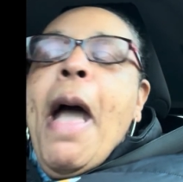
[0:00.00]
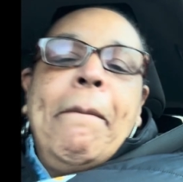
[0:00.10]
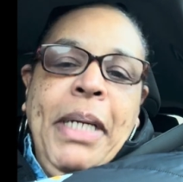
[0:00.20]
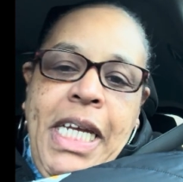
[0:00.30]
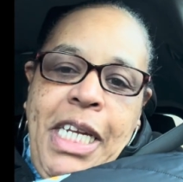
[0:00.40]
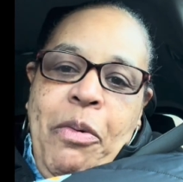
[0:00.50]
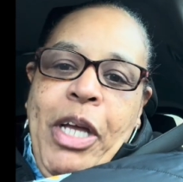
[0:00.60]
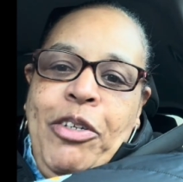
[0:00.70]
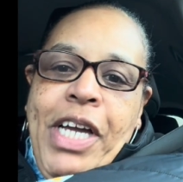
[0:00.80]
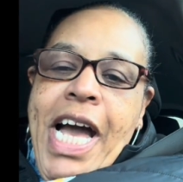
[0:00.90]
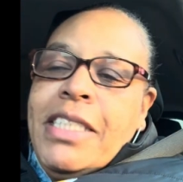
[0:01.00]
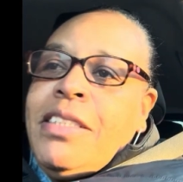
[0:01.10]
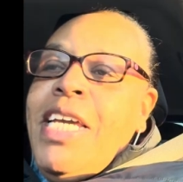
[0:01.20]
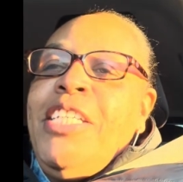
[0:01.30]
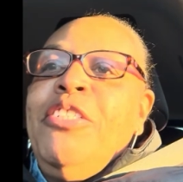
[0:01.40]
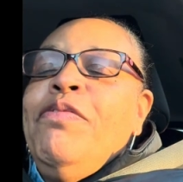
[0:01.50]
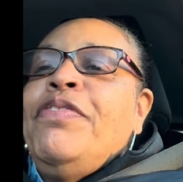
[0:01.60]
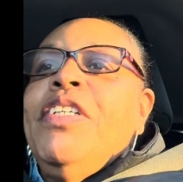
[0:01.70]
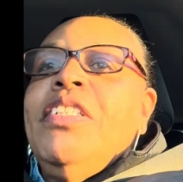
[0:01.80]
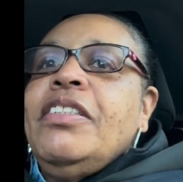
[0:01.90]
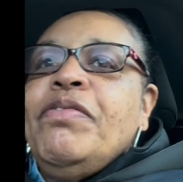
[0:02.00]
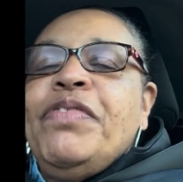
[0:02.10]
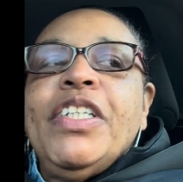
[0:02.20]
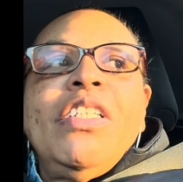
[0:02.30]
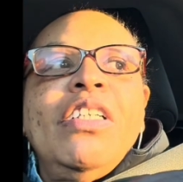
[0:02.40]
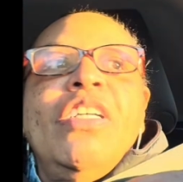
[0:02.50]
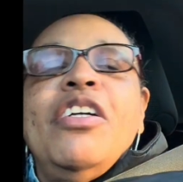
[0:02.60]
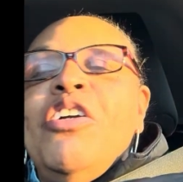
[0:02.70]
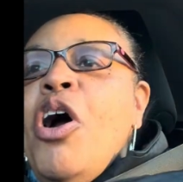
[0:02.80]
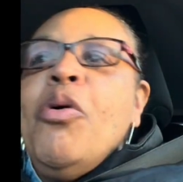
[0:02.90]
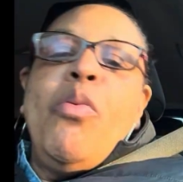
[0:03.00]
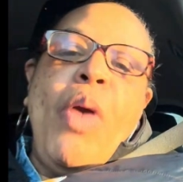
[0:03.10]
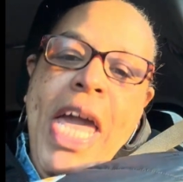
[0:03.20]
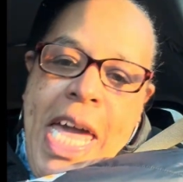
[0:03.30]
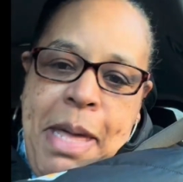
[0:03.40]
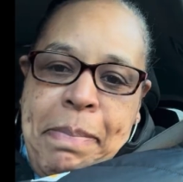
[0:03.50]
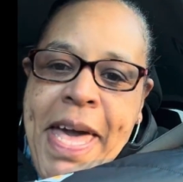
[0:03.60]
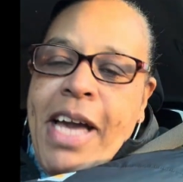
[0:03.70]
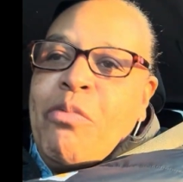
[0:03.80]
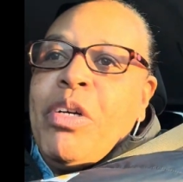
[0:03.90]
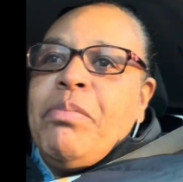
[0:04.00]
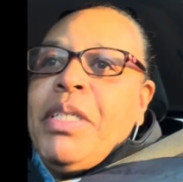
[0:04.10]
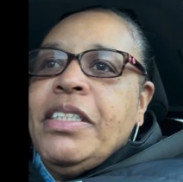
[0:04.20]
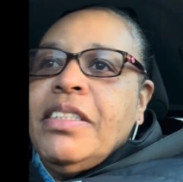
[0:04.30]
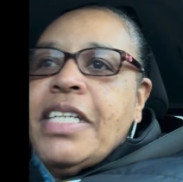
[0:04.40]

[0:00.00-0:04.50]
But anyway, you guys, thank you for going way back with me.